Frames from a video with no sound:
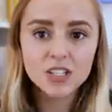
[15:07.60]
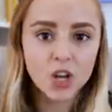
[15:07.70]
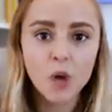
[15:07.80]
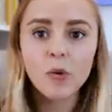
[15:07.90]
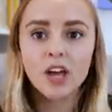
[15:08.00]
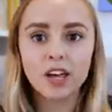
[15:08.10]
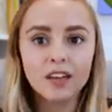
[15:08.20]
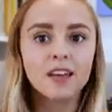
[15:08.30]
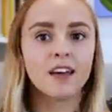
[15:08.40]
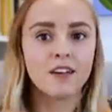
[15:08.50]

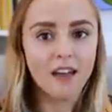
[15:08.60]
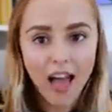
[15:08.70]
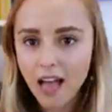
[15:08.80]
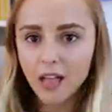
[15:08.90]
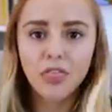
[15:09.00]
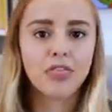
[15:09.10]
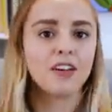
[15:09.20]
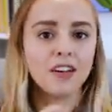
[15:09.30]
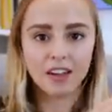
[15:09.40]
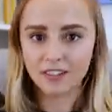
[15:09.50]
stoma, health,
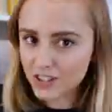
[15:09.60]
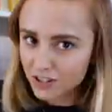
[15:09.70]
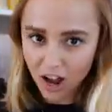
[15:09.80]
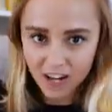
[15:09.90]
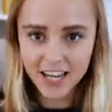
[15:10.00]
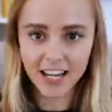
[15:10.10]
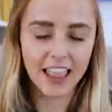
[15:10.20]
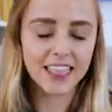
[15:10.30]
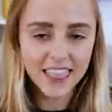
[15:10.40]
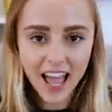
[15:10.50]
and content
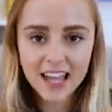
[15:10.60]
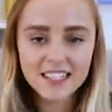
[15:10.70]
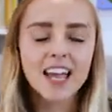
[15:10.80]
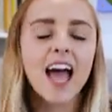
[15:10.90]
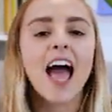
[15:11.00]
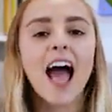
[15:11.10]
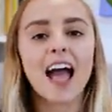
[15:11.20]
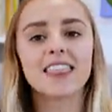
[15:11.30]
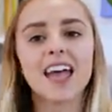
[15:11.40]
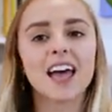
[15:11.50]
like that.
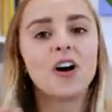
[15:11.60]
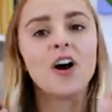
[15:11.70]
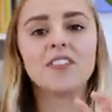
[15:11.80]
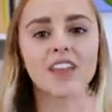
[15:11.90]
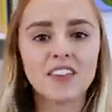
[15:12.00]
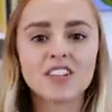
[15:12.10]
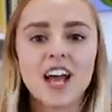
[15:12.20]
And then on the other